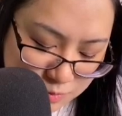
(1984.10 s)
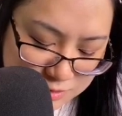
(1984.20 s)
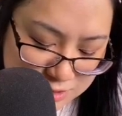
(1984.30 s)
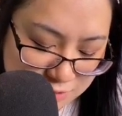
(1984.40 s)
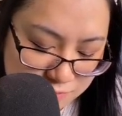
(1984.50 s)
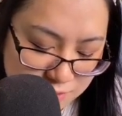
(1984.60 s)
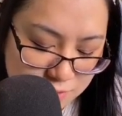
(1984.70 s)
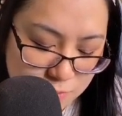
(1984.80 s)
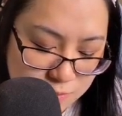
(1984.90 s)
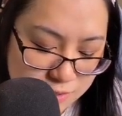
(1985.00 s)
7
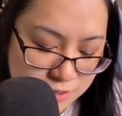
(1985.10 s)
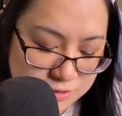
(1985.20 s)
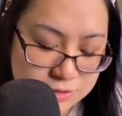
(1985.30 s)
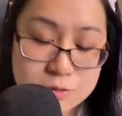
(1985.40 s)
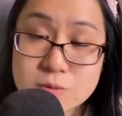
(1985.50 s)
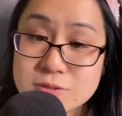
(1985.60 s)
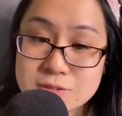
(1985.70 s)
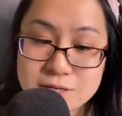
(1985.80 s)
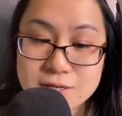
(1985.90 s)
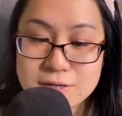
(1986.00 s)
or x equals
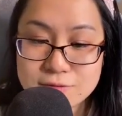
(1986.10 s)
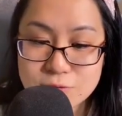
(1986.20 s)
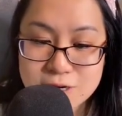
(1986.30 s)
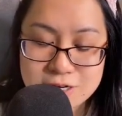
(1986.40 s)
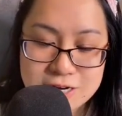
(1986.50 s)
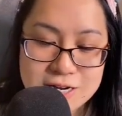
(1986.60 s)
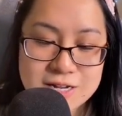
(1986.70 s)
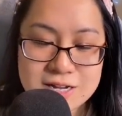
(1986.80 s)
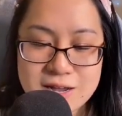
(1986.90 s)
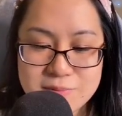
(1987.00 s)
-1.
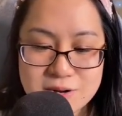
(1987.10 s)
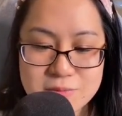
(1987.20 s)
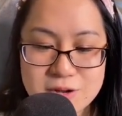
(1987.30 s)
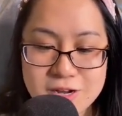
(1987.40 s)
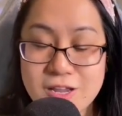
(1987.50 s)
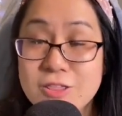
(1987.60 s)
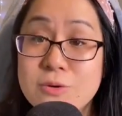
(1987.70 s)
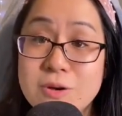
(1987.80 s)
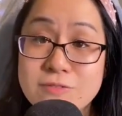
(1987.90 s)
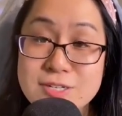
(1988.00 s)
I'm not walking
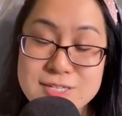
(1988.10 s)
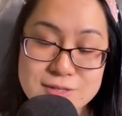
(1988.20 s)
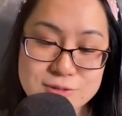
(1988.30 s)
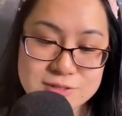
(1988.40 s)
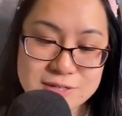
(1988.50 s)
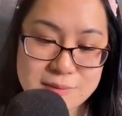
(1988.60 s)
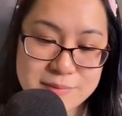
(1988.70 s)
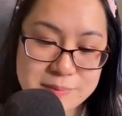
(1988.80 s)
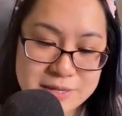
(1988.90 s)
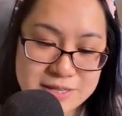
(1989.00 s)
through every single
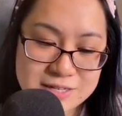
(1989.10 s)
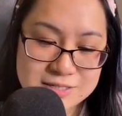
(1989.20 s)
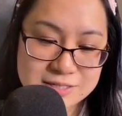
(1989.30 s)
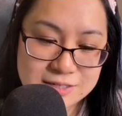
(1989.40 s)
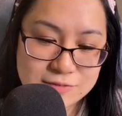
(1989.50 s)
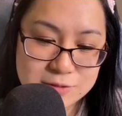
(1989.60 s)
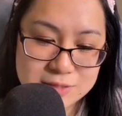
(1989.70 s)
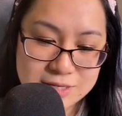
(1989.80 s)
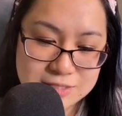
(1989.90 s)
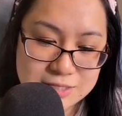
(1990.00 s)
step, but that's to give you an
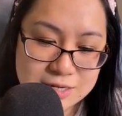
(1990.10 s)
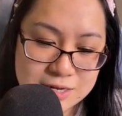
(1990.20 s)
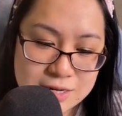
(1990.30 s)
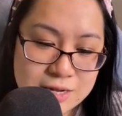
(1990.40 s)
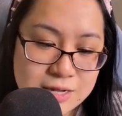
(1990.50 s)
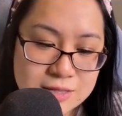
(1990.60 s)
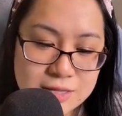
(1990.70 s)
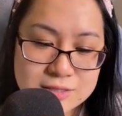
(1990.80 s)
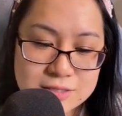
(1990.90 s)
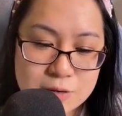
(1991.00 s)
idea.
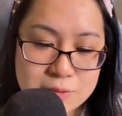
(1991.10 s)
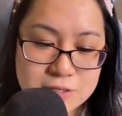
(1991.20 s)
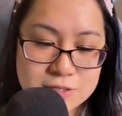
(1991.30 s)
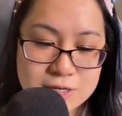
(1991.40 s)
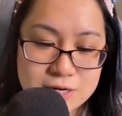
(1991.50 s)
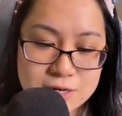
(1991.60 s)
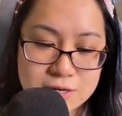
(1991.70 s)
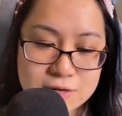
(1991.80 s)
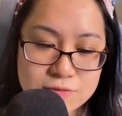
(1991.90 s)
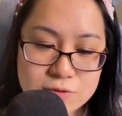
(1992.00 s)
That's how we could get
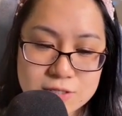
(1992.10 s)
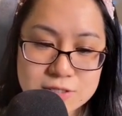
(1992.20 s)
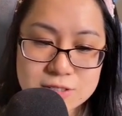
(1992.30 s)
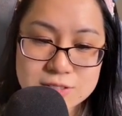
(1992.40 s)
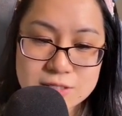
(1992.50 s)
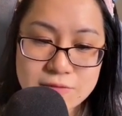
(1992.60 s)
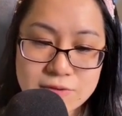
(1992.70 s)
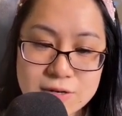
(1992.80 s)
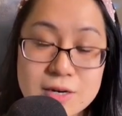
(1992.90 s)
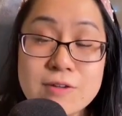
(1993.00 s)
-1 to
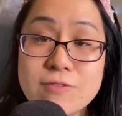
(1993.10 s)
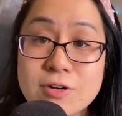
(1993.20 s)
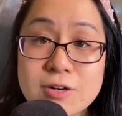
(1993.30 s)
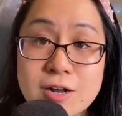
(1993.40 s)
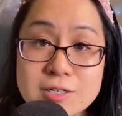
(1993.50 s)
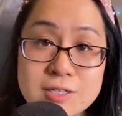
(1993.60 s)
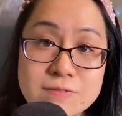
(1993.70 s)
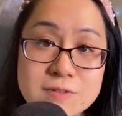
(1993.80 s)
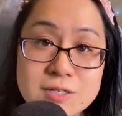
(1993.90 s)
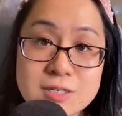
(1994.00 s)
7 if you're not
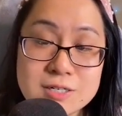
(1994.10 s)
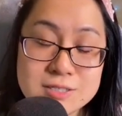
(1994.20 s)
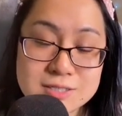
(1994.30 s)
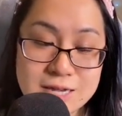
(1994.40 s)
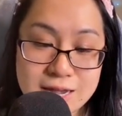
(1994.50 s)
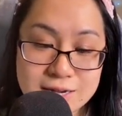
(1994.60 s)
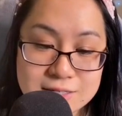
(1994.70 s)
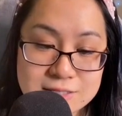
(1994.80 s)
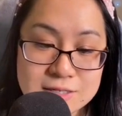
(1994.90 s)
given an exact,